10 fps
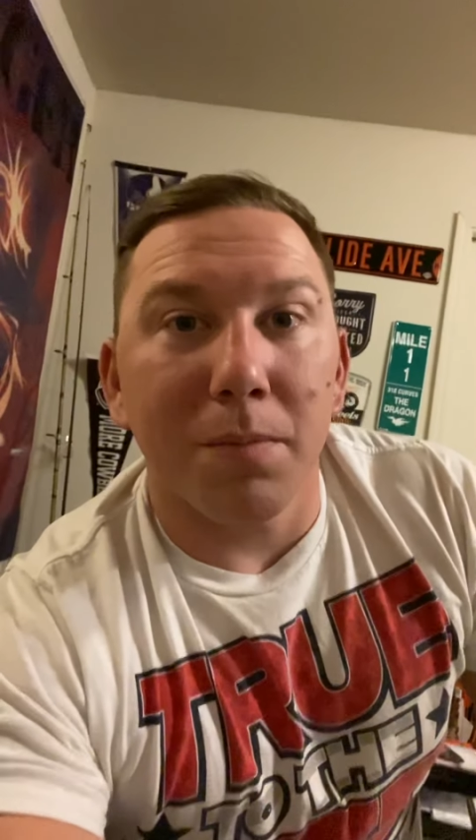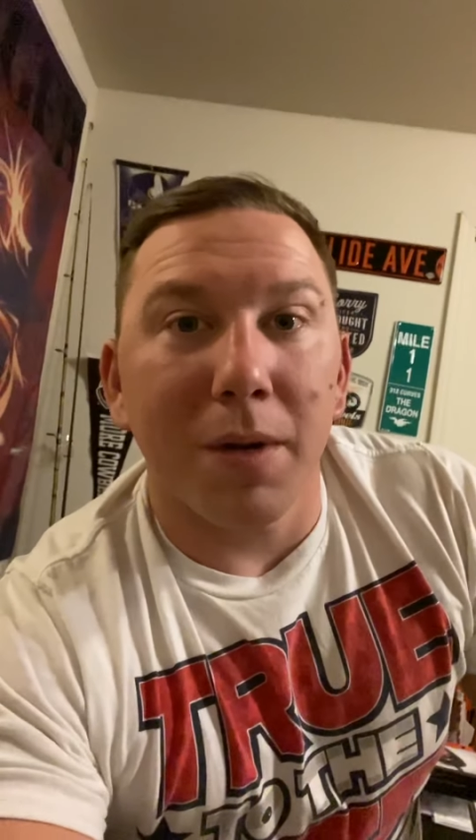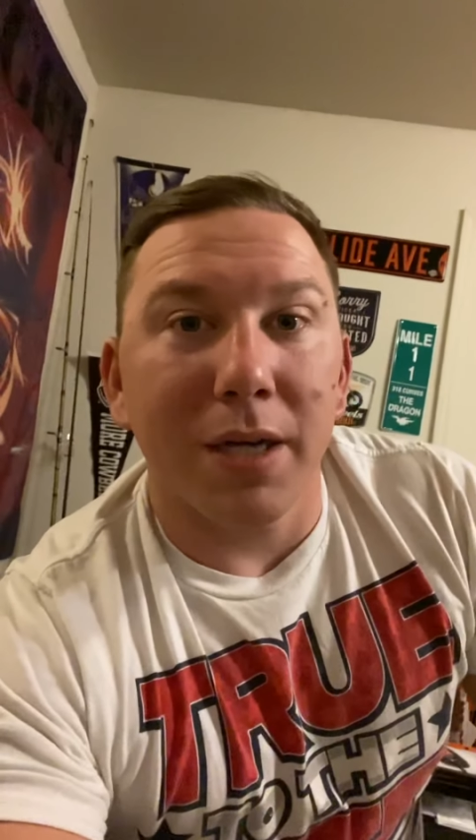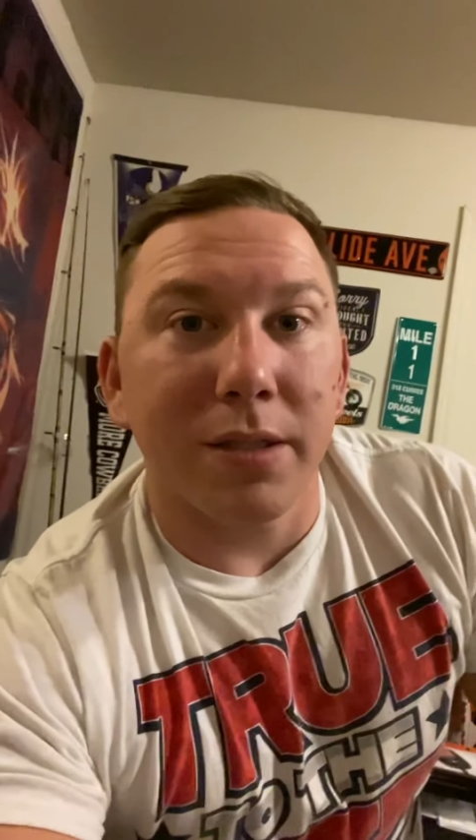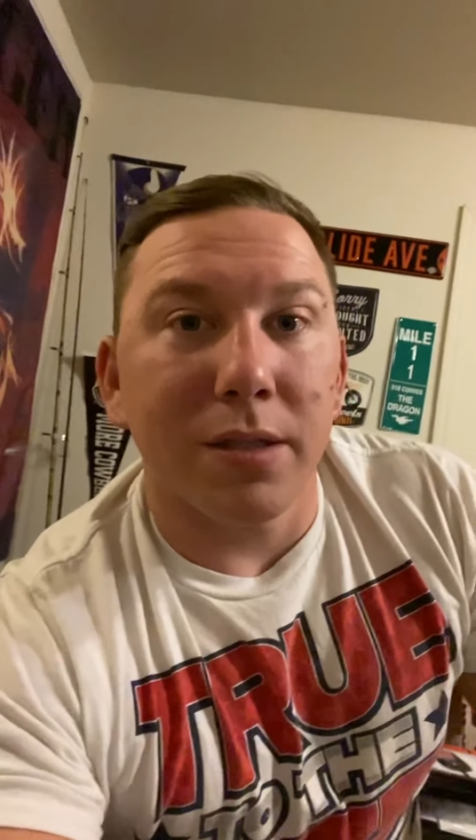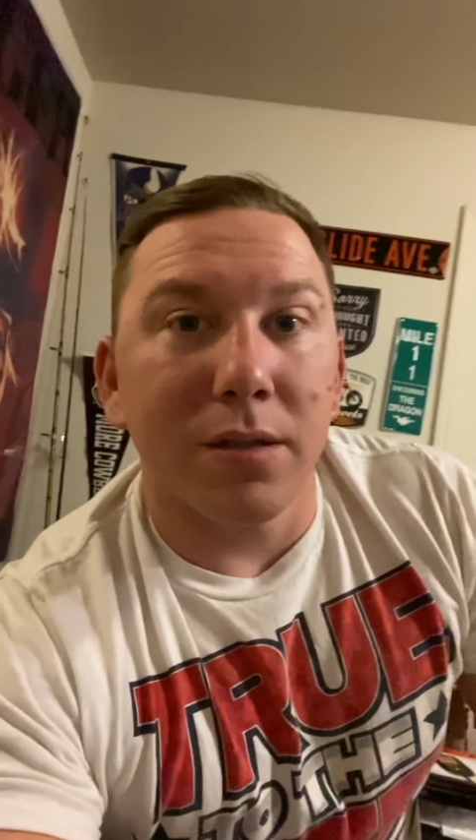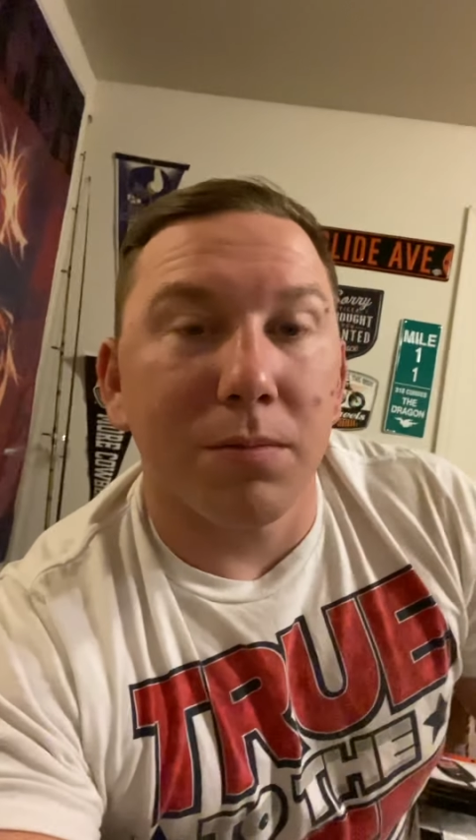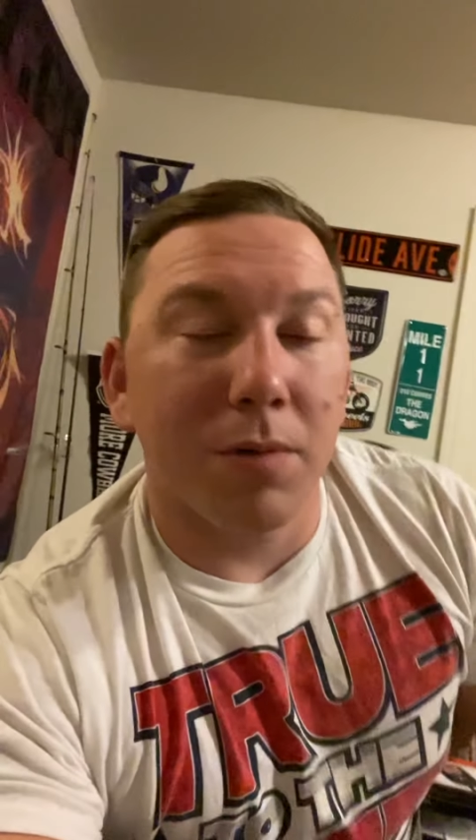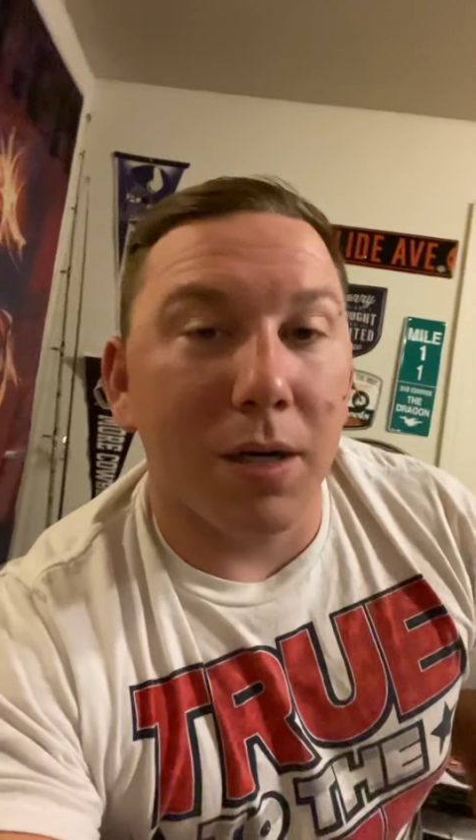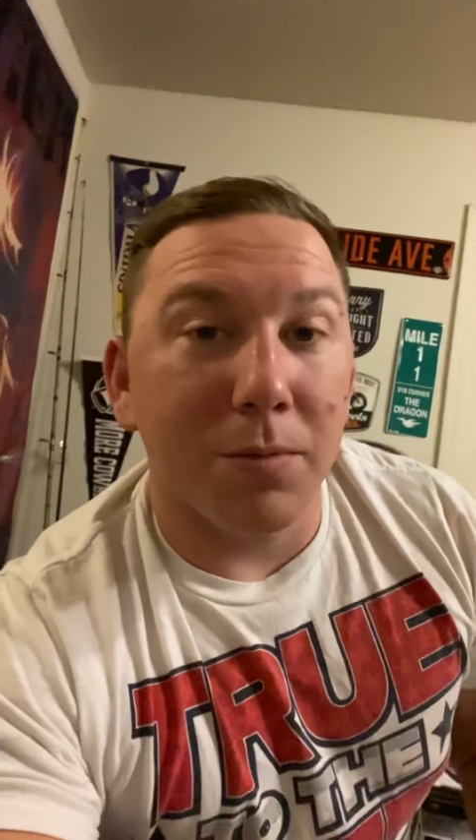back to
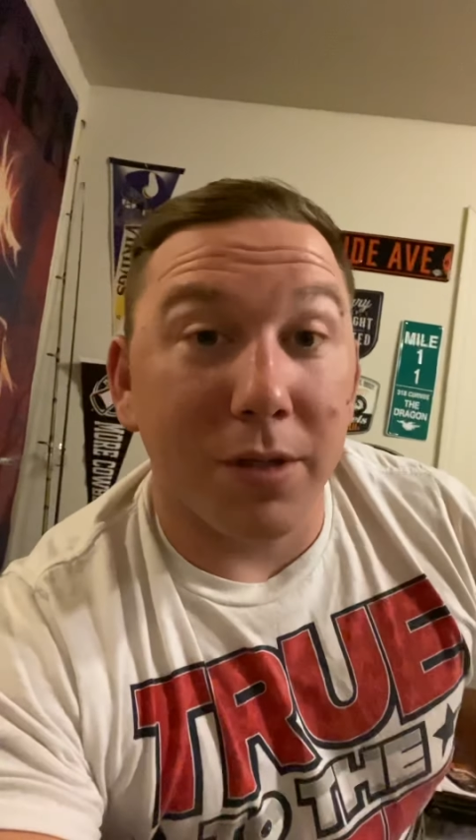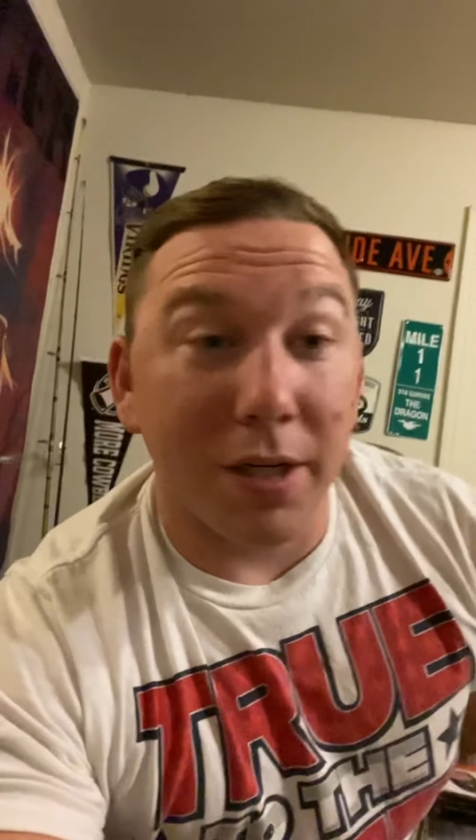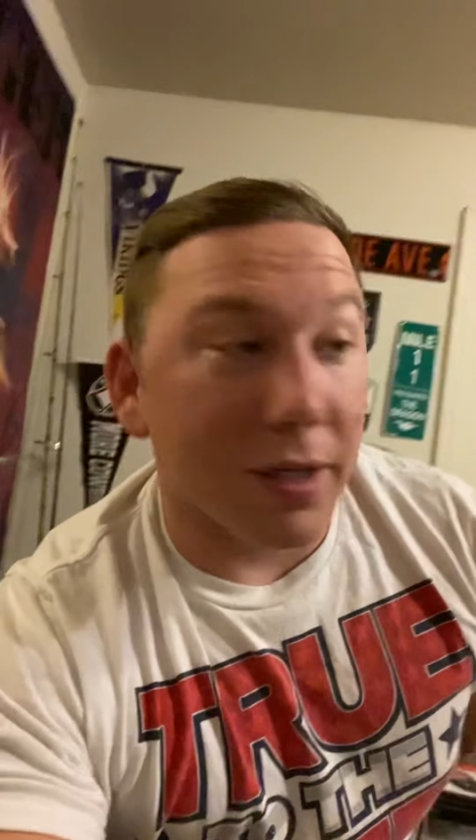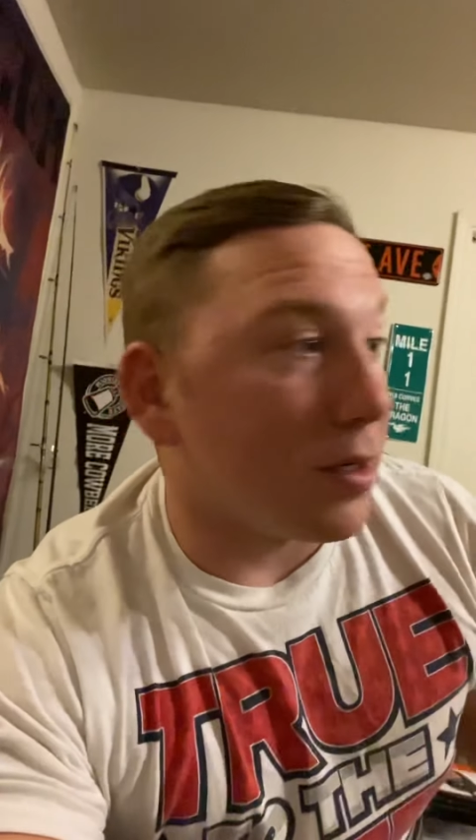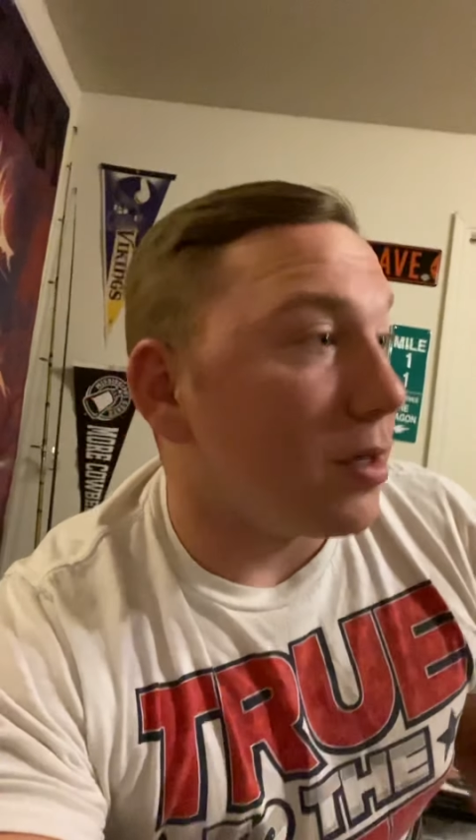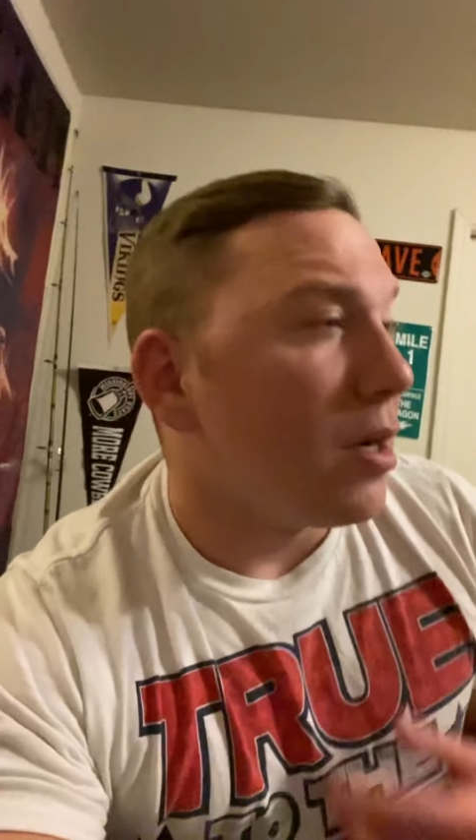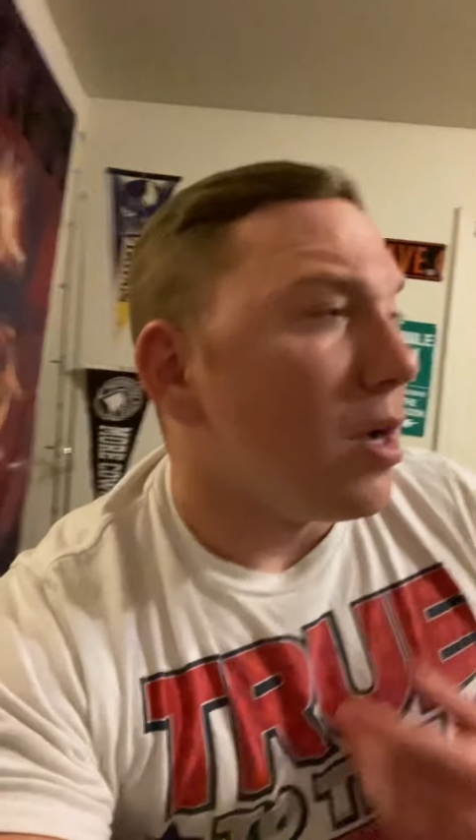Riding with Sager.